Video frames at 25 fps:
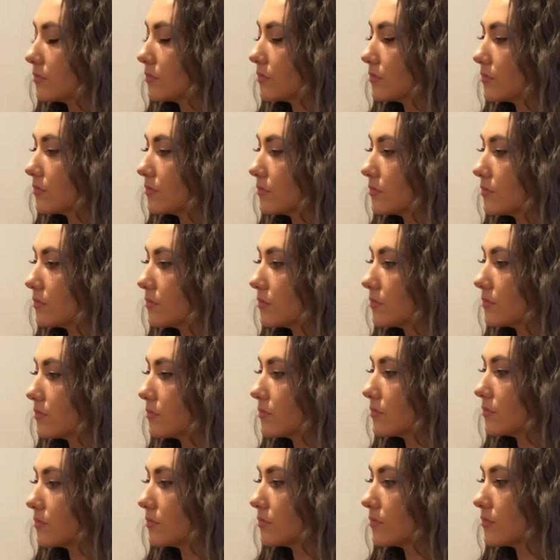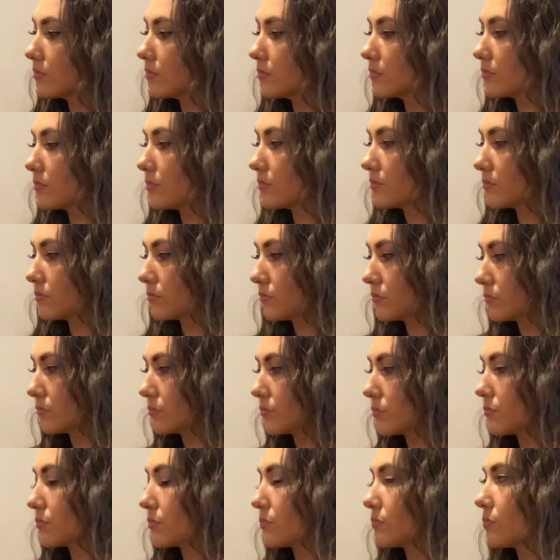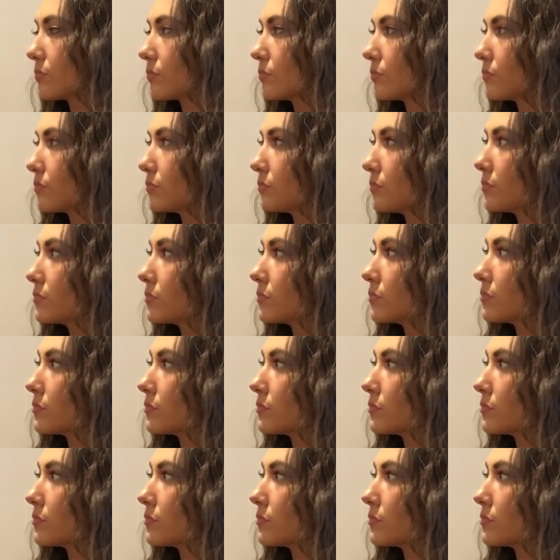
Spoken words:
The person shown says nothing.